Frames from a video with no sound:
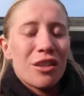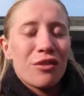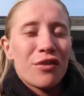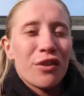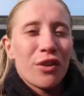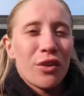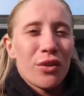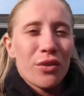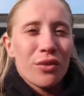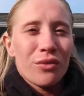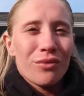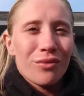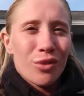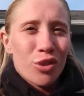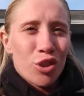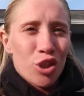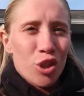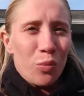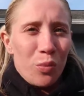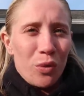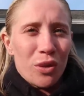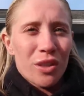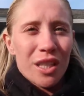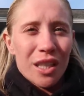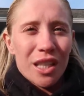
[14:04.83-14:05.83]
didn't feel
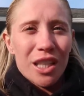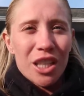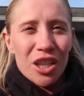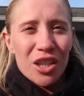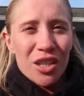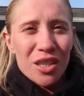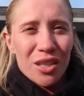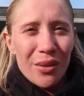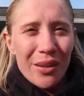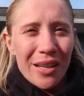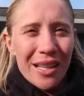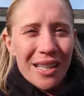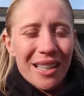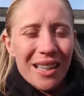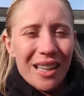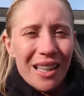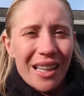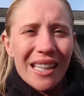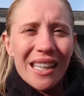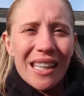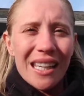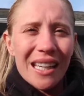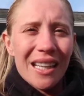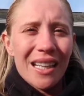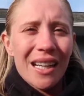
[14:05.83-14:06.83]
super secure, so I didn't
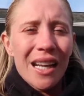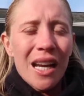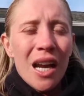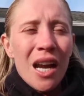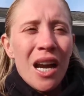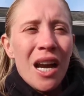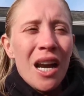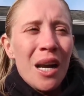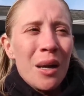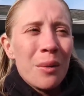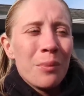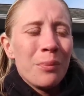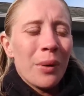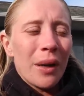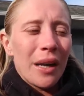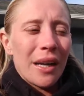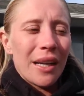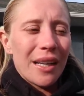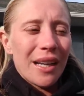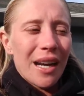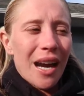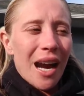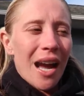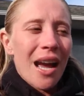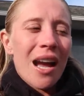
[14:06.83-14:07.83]
like it.
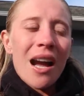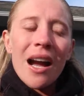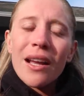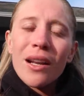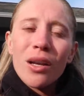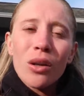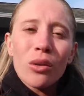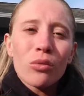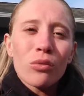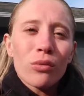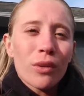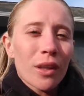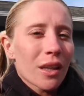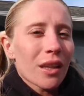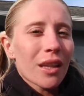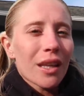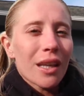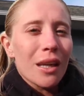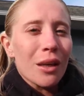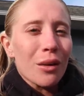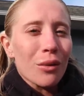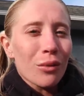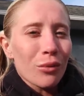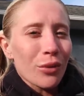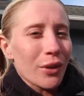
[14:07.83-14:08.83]
But I had a
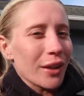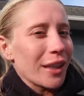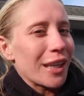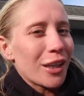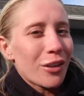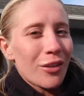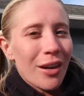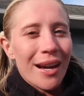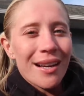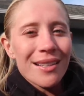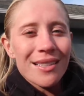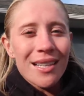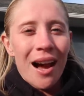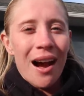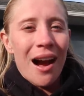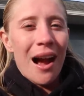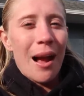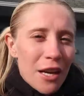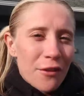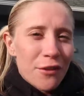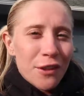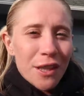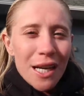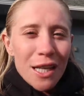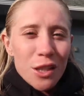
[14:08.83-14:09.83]
really, really great
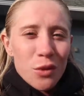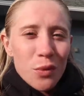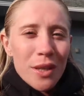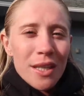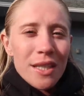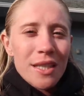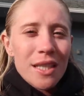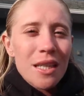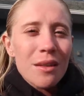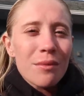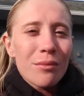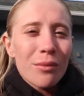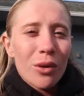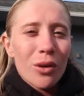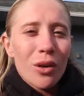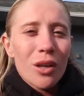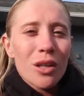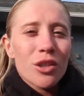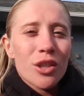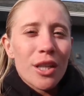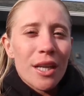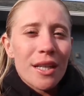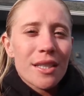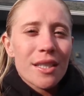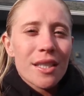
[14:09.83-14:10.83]
time. If you guys want to see
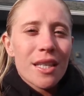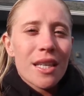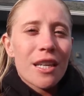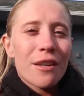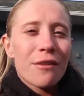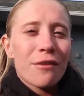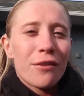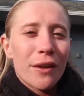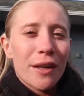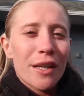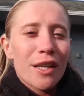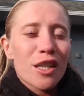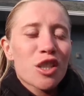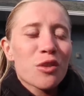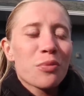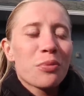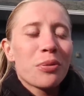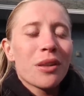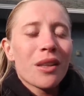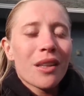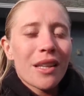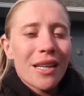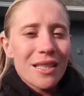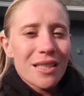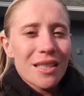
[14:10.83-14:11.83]
more jet ski footage,
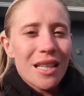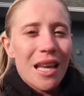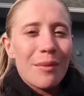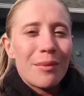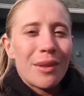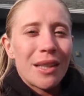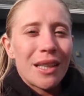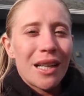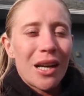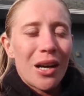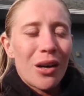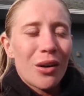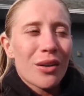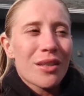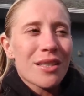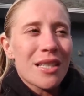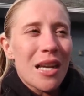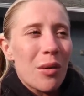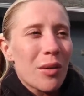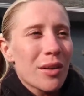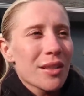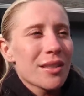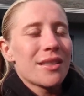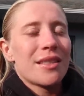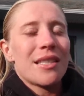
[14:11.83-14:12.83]
please let me know because
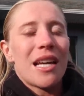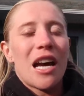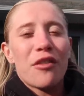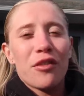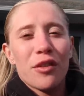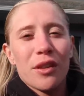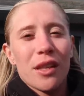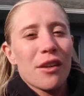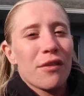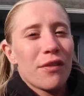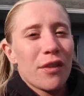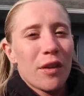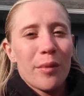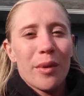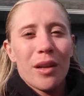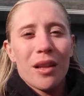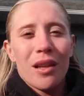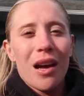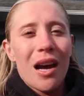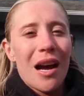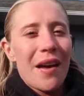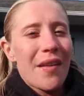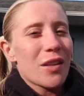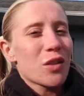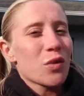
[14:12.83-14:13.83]
I will definitely film a
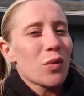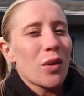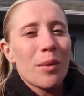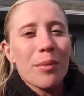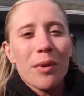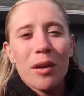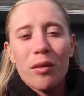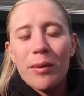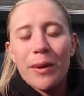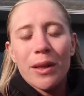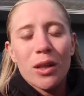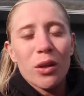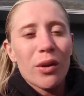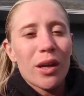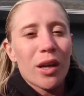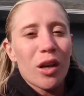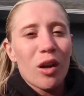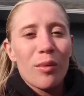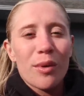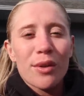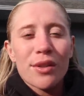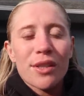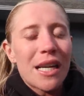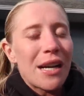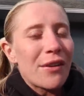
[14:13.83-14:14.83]
lot. That's what I'm going to be doing
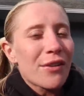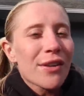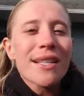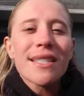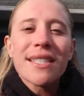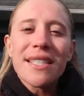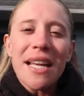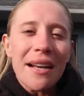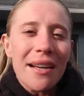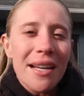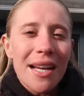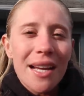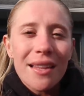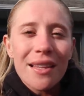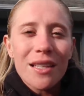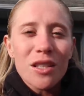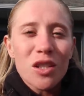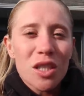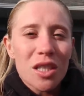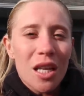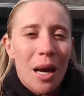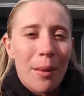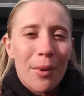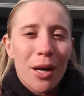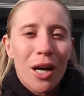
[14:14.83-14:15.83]
almost every Sunday this
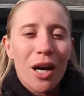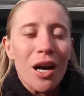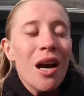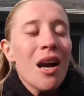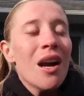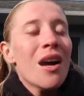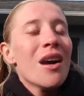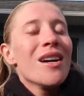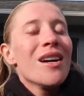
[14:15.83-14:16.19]
summer.